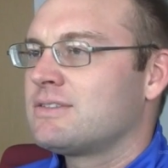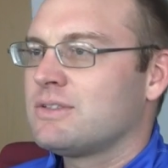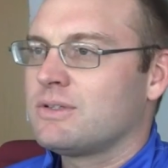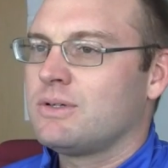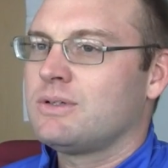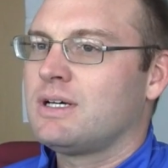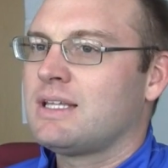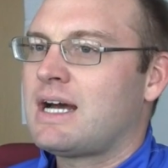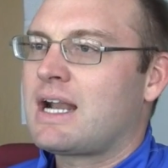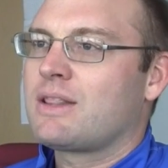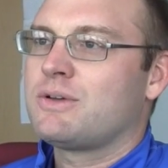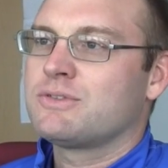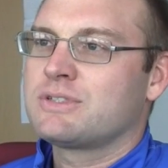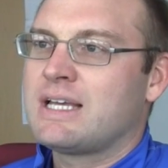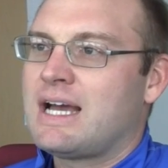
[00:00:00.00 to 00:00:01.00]
So a lot of
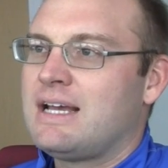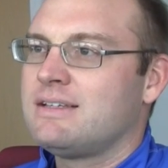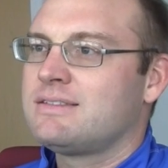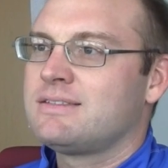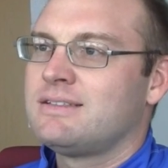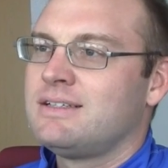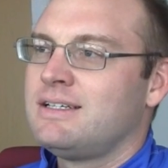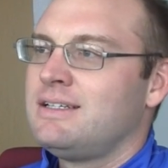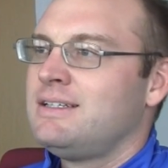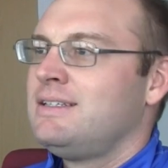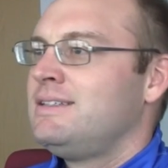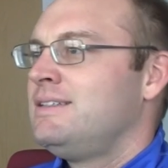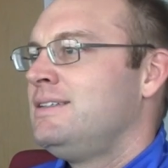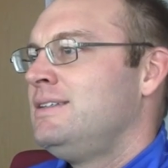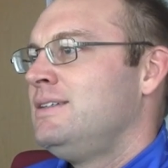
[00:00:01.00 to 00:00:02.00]
those guys
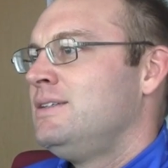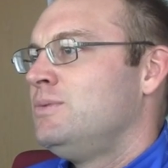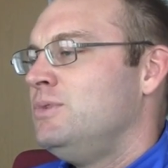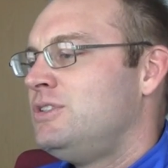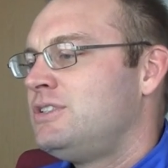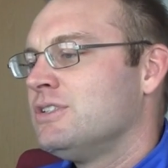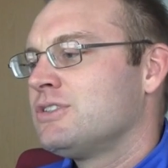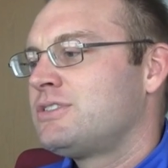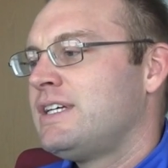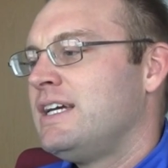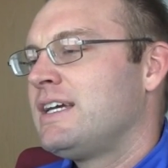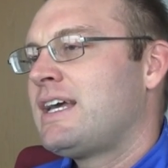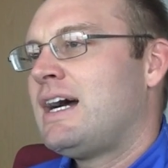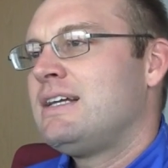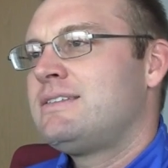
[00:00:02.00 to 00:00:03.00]
we still
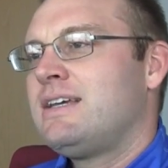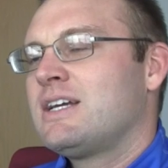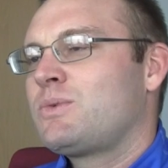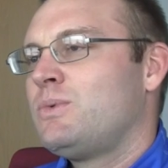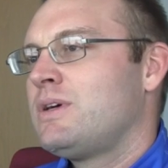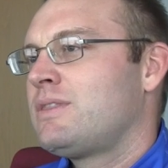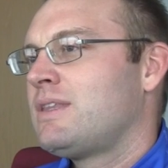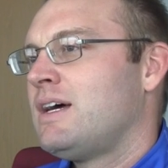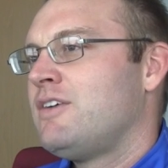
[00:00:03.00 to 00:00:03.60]
stay in contact with.